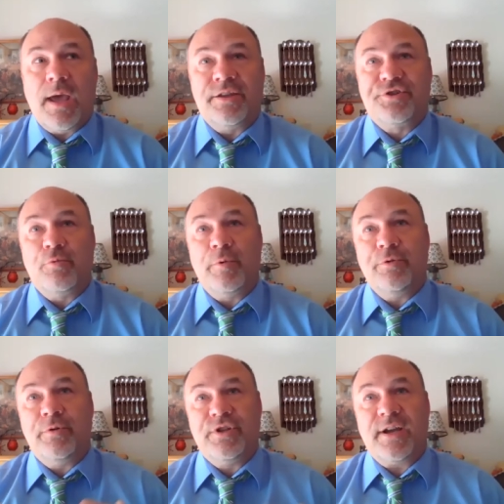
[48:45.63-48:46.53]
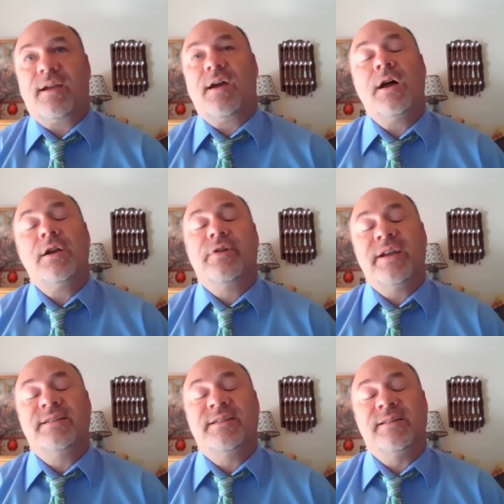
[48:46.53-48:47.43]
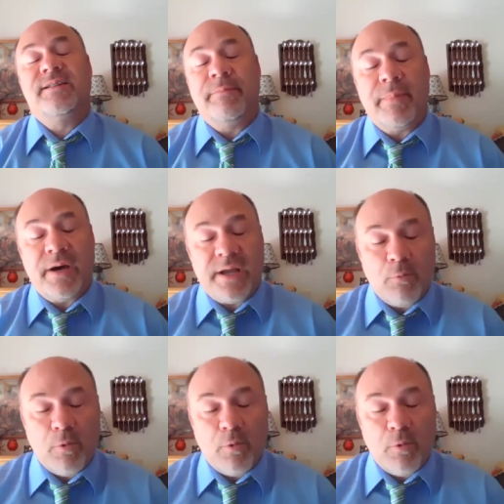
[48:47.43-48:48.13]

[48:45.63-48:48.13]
and so when you inject contrast into somebody,